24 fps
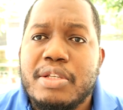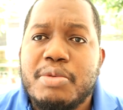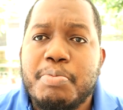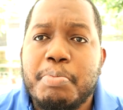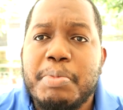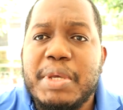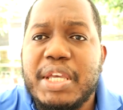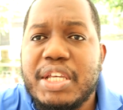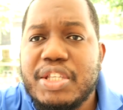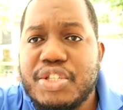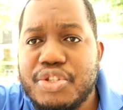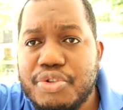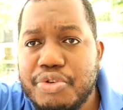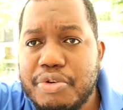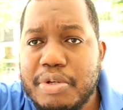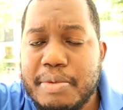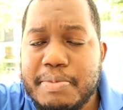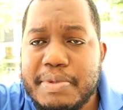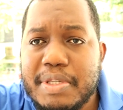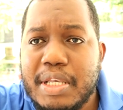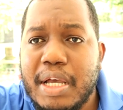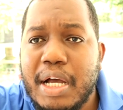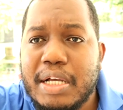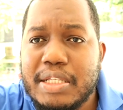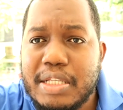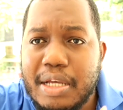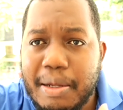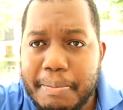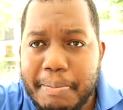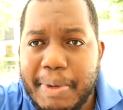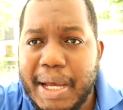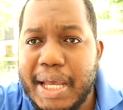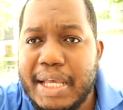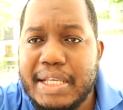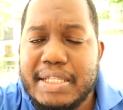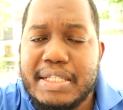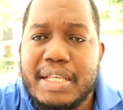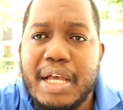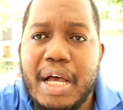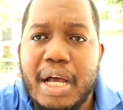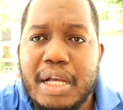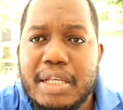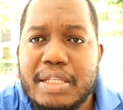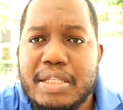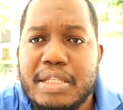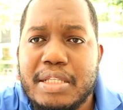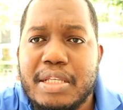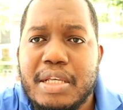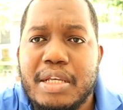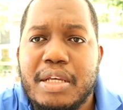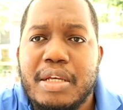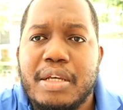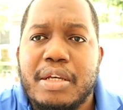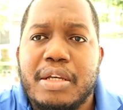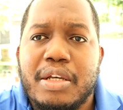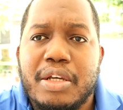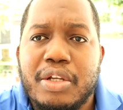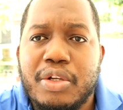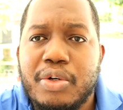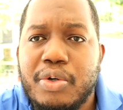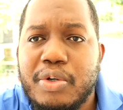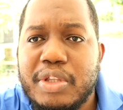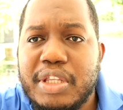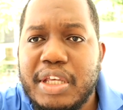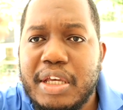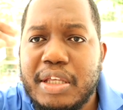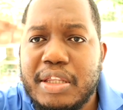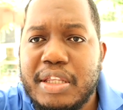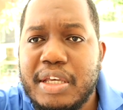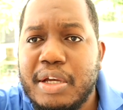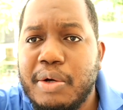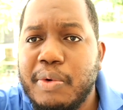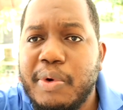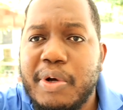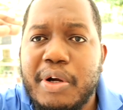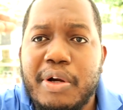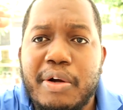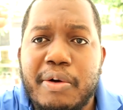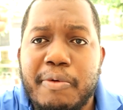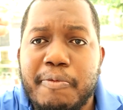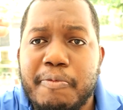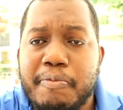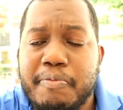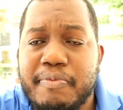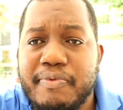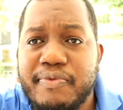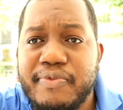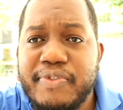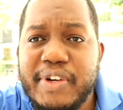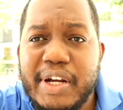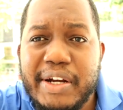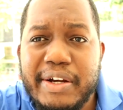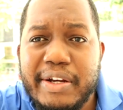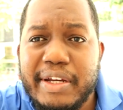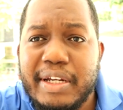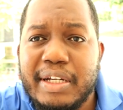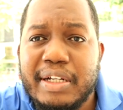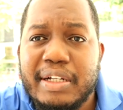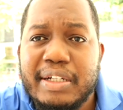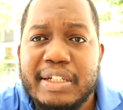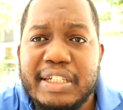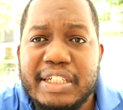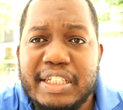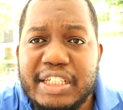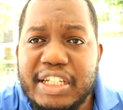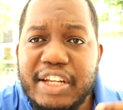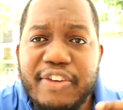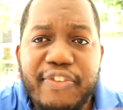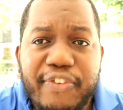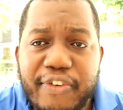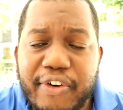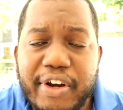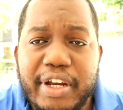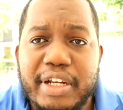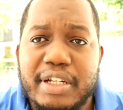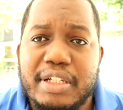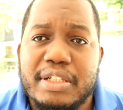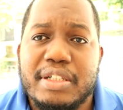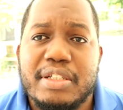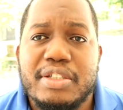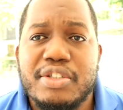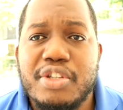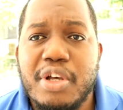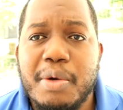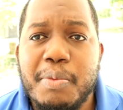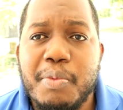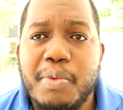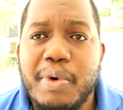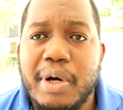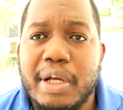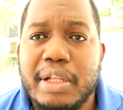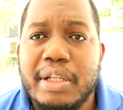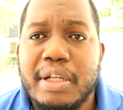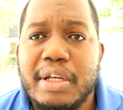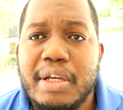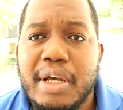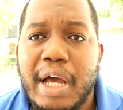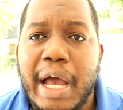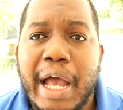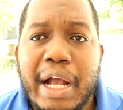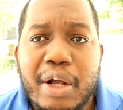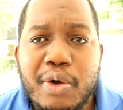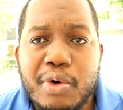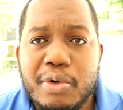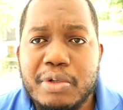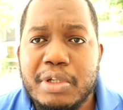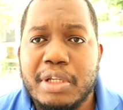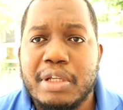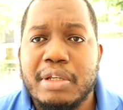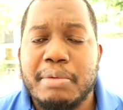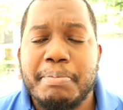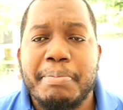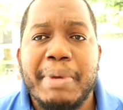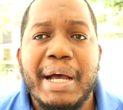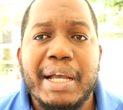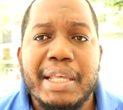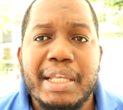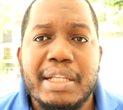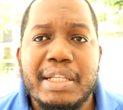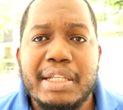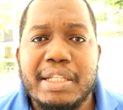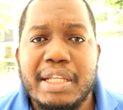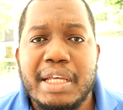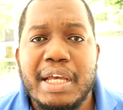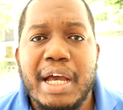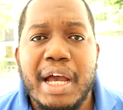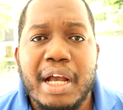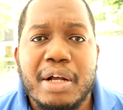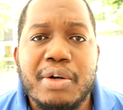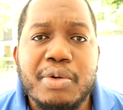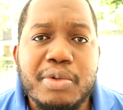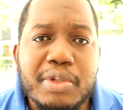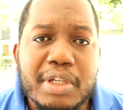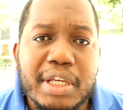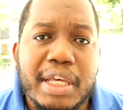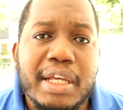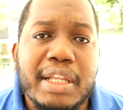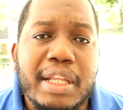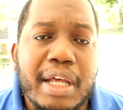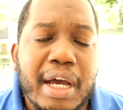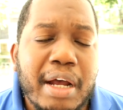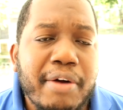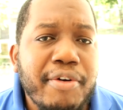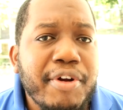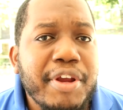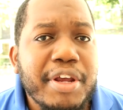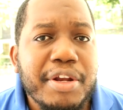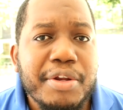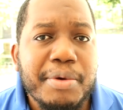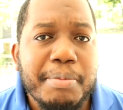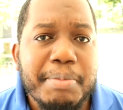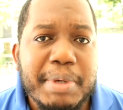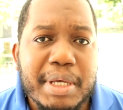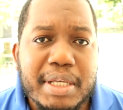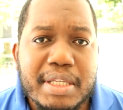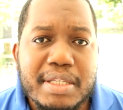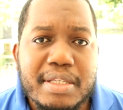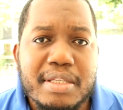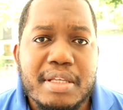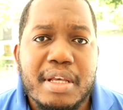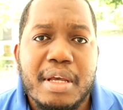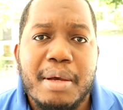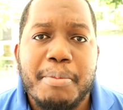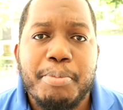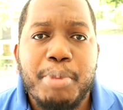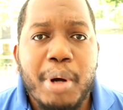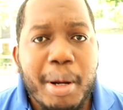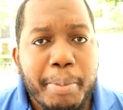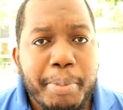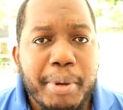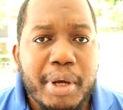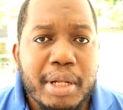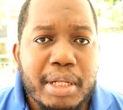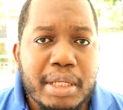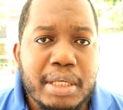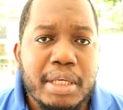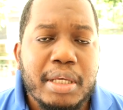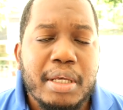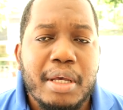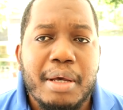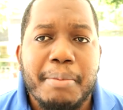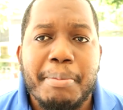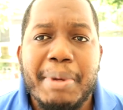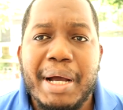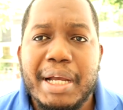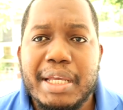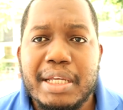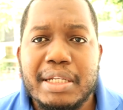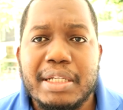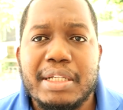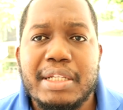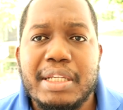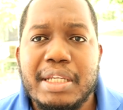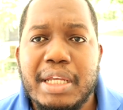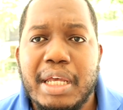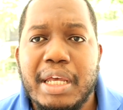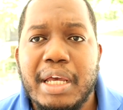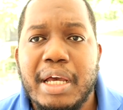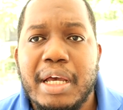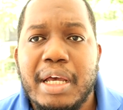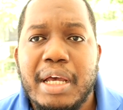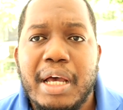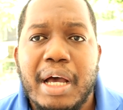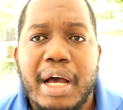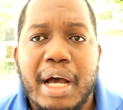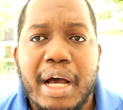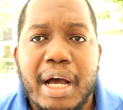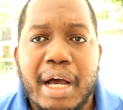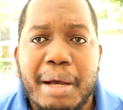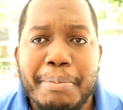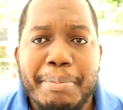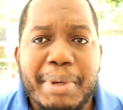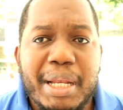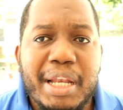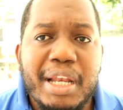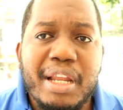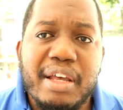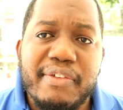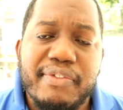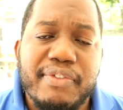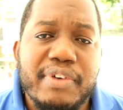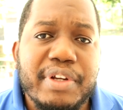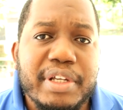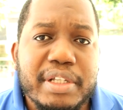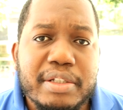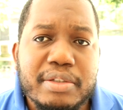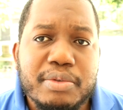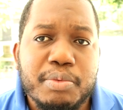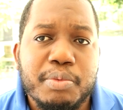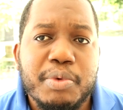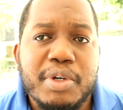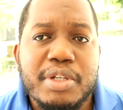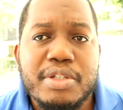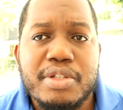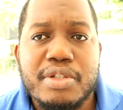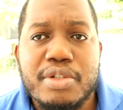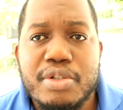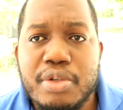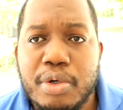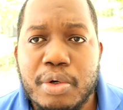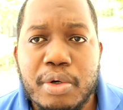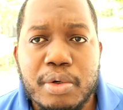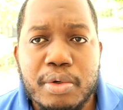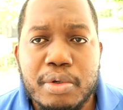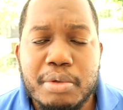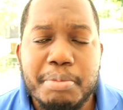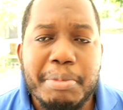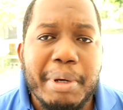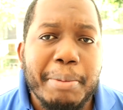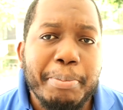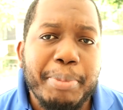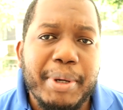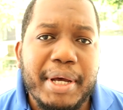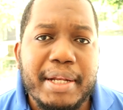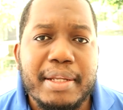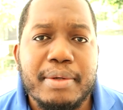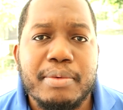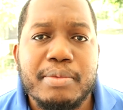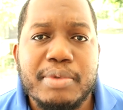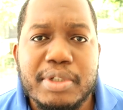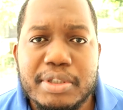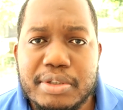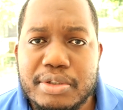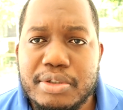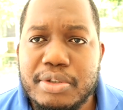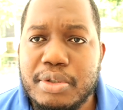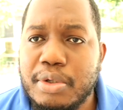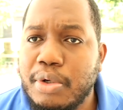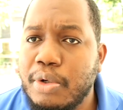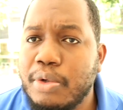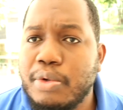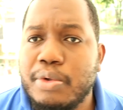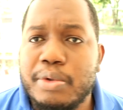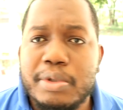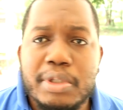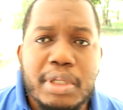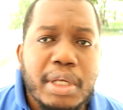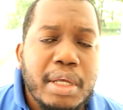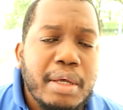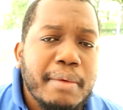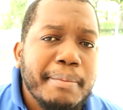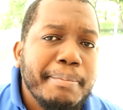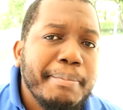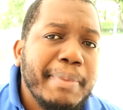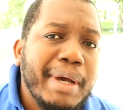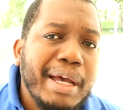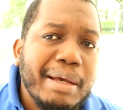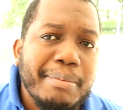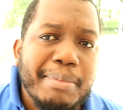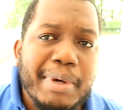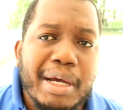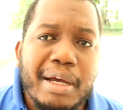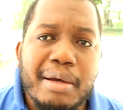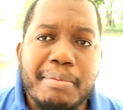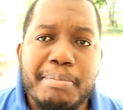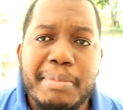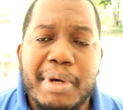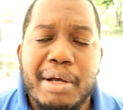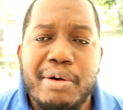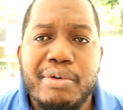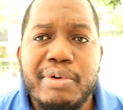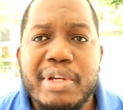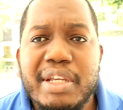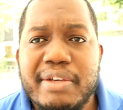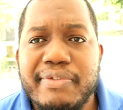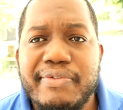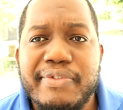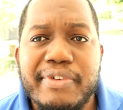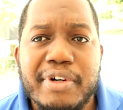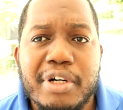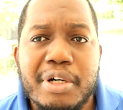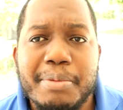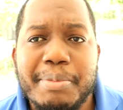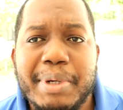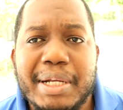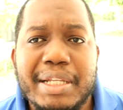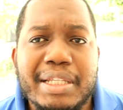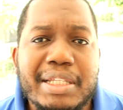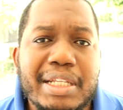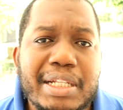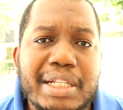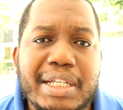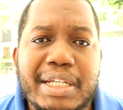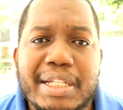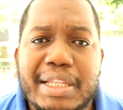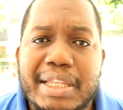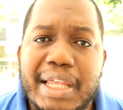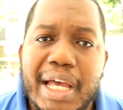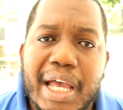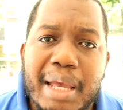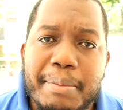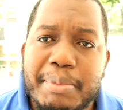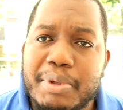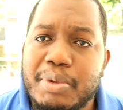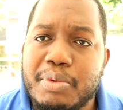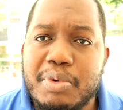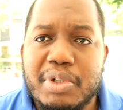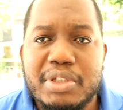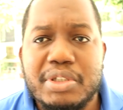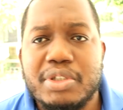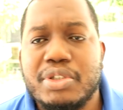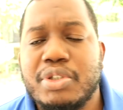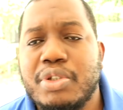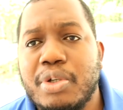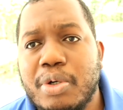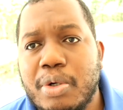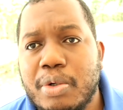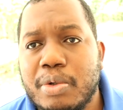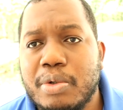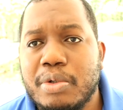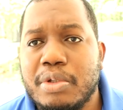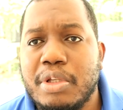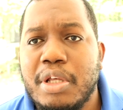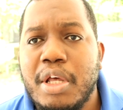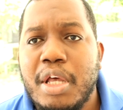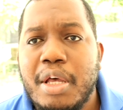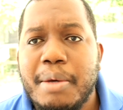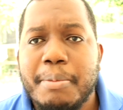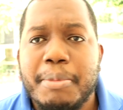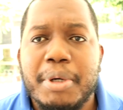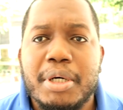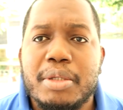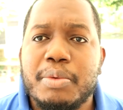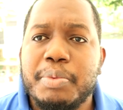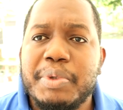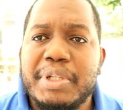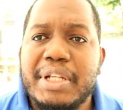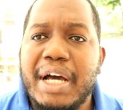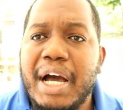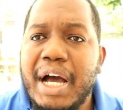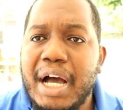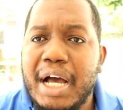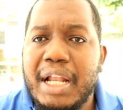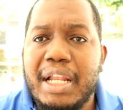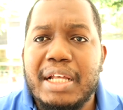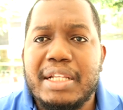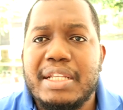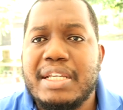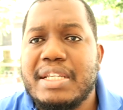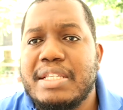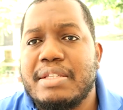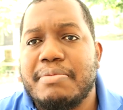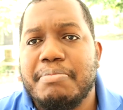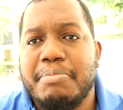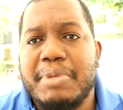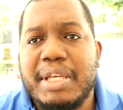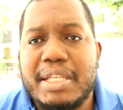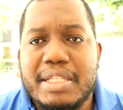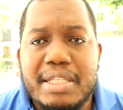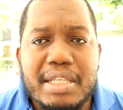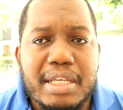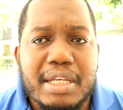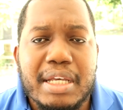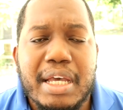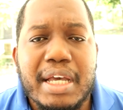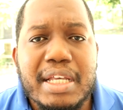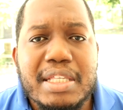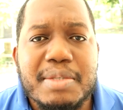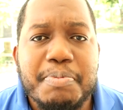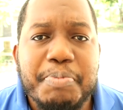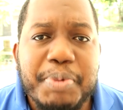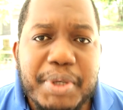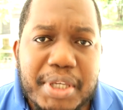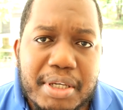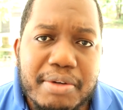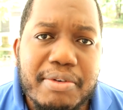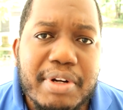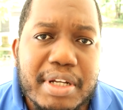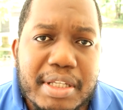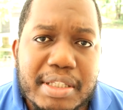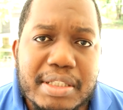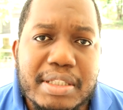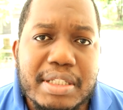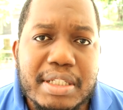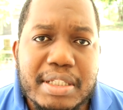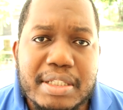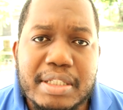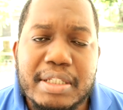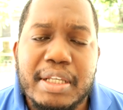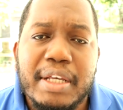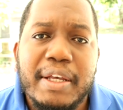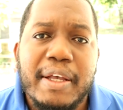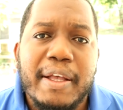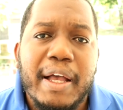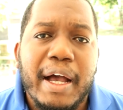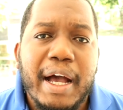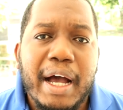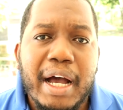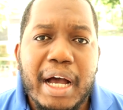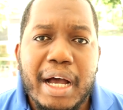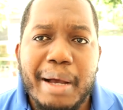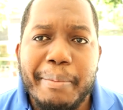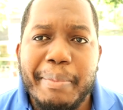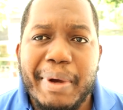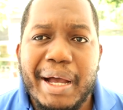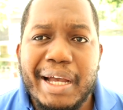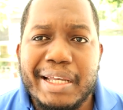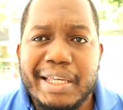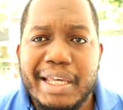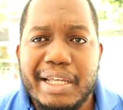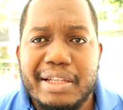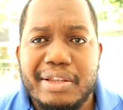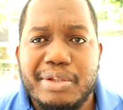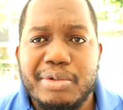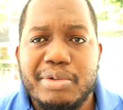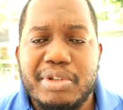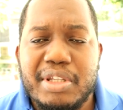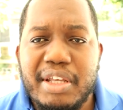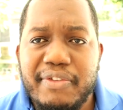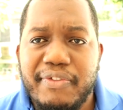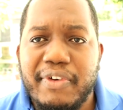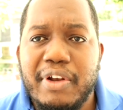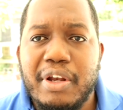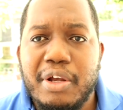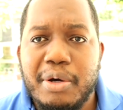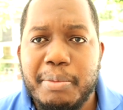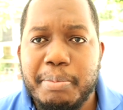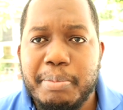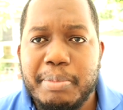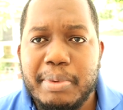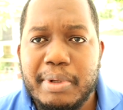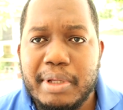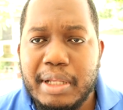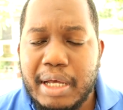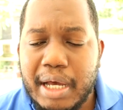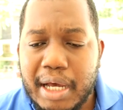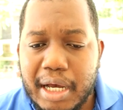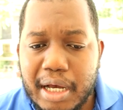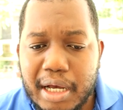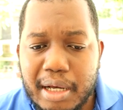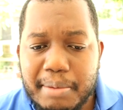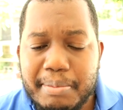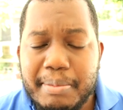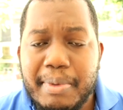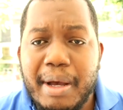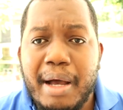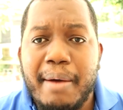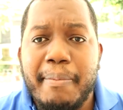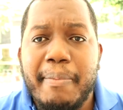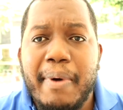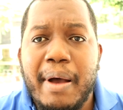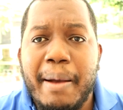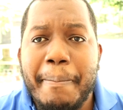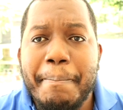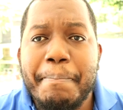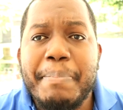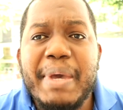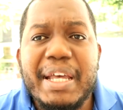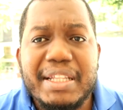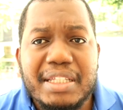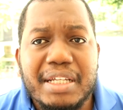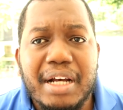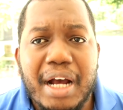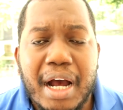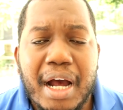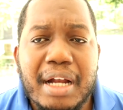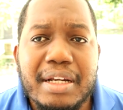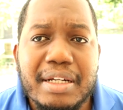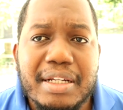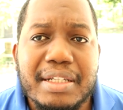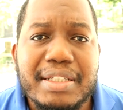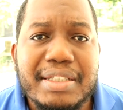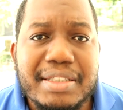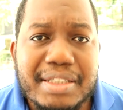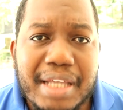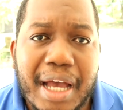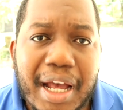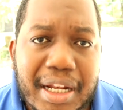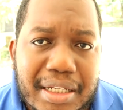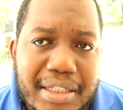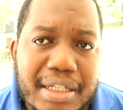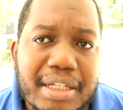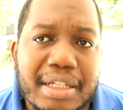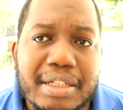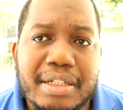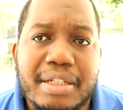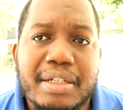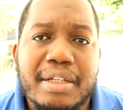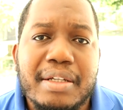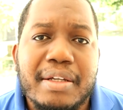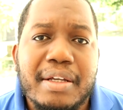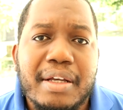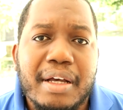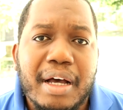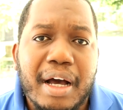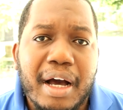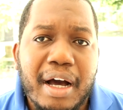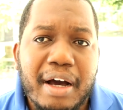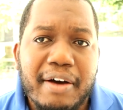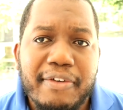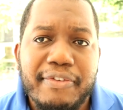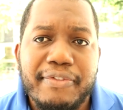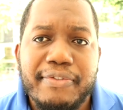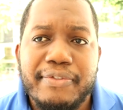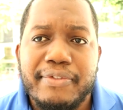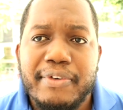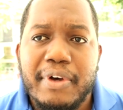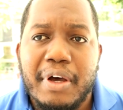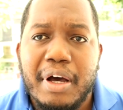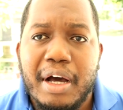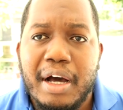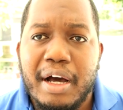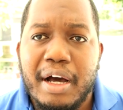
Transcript: mainstream songs and my songs. You know, they were very different somewhat. Back in the day, I couldn't get a radio mix properly. Back in the day, my leveling wasn't so good, my panning wasn't so good, my reverb and delay timing wasn't so good. But with all of these mixing experiences, I get to develop a better understanding of